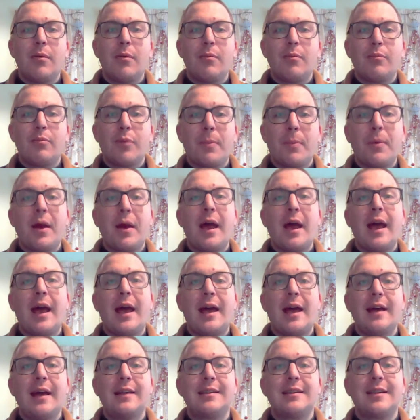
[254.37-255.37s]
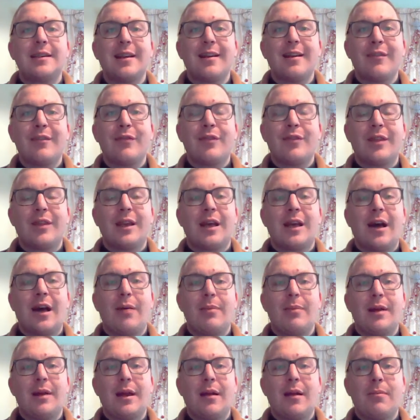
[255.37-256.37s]
prepared for the
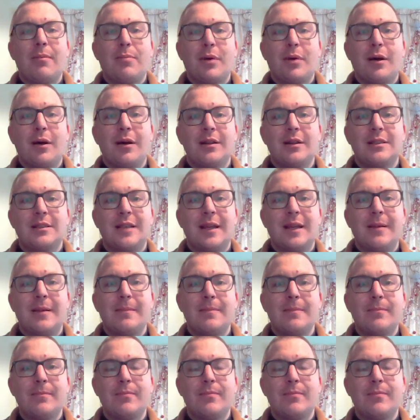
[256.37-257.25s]
coming party.